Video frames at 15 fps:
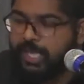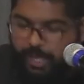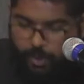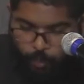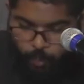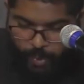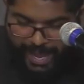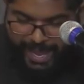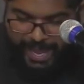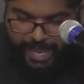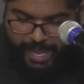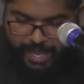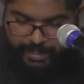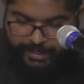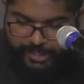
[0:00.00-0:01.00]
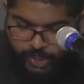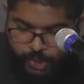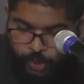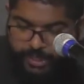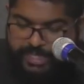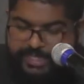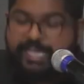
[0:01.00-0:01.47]
where the
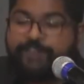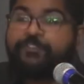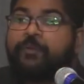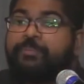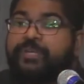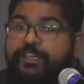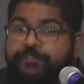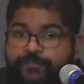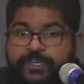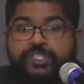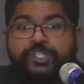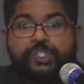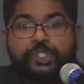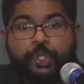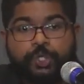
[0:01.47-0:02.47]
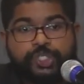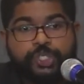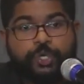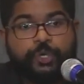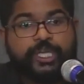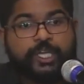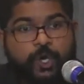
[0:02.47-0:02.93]
students are from different
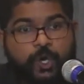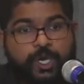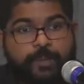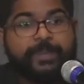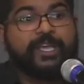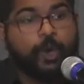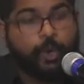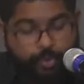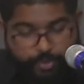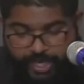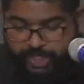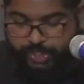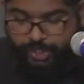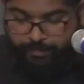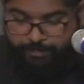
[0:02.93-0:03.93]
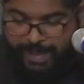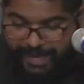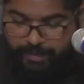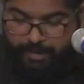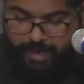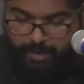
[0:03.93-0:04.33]
socio-economic or racial background,